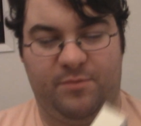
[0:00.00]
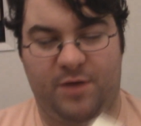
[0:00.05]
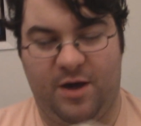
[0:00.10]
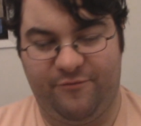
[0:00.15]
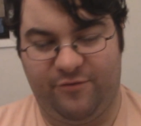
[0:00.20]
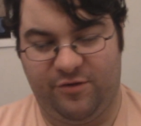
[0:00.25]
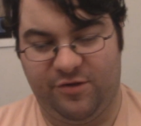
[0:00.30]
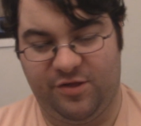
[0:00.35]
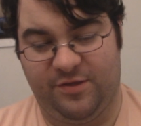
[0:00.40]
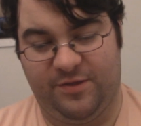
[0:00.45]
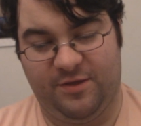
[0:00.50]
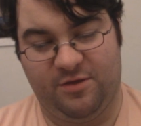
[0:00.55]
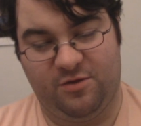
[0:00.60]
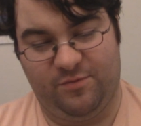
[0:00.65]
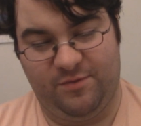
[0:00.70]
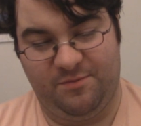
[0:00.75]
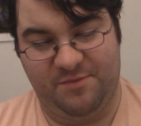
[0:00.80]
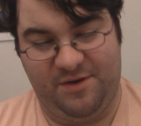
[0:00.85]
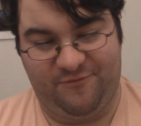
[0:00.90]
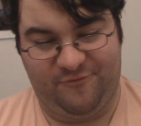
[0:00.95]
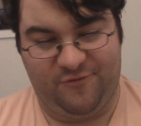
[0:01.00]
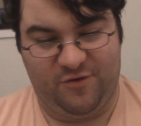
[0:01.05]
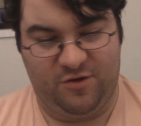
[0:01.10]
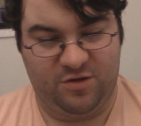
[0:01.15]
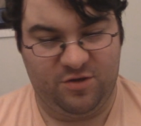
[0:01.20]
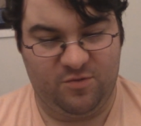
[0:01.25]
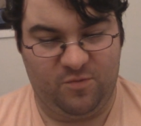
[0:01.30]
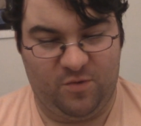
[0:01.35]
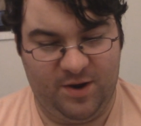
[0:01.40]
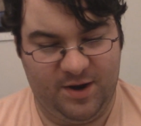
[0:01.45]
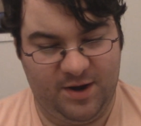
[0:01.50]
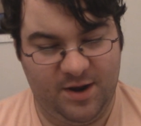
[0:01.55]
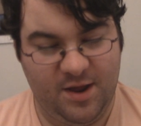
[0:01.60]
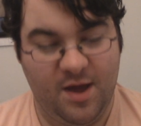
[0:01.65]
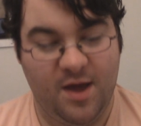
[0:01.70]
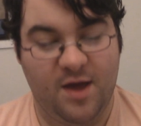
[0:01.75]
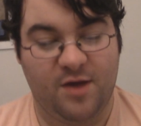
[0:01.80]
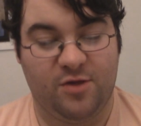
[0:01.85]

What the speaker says: novel, so this will be my first one,